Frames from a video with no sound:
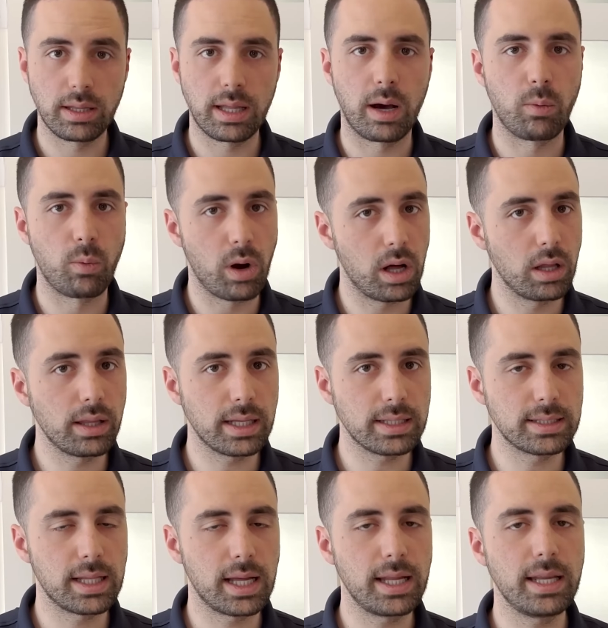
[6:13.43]
Now, while
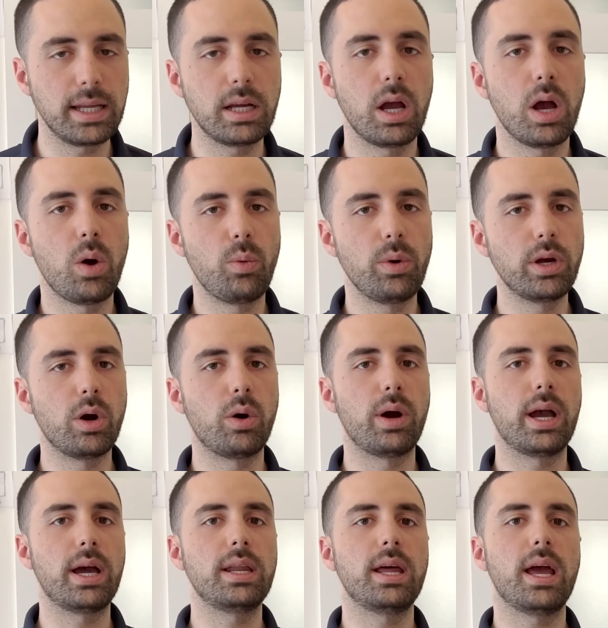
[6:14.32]
that's lighting, we go
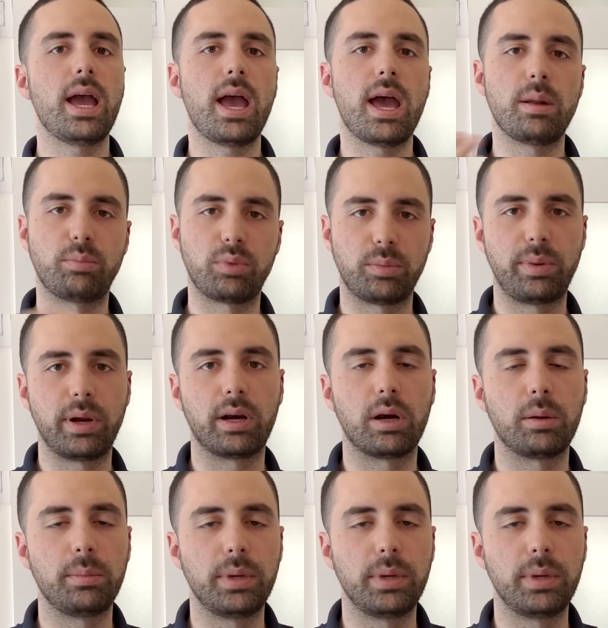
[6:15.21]
ahead and prepare our